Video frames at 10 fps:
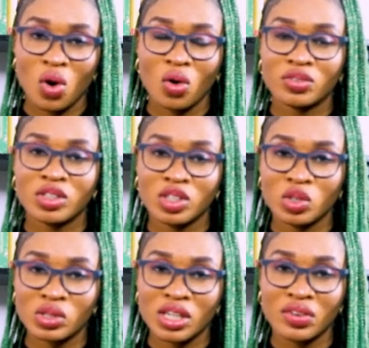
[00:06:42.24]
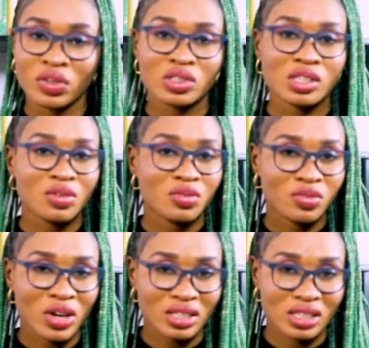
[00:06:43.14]
of the uterus
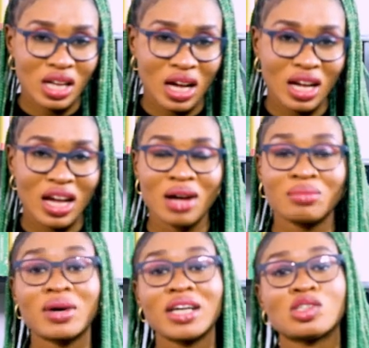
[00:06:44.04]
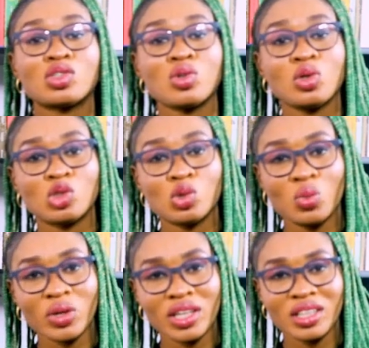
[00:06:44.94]
faster, and by so
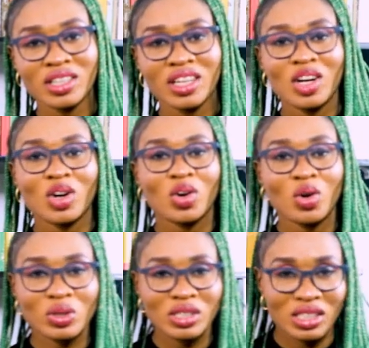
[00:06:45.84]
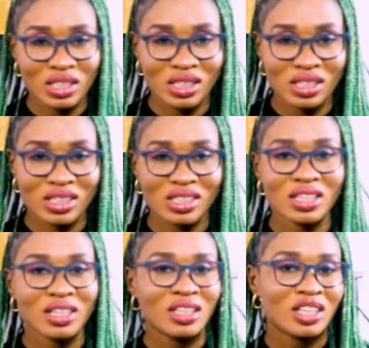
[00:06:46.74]
doing, causes
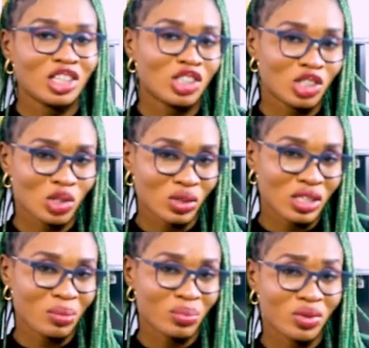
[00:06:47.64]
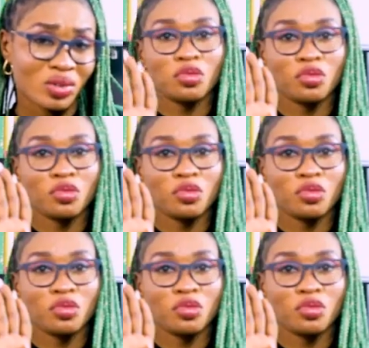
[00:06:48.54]
a shorter period.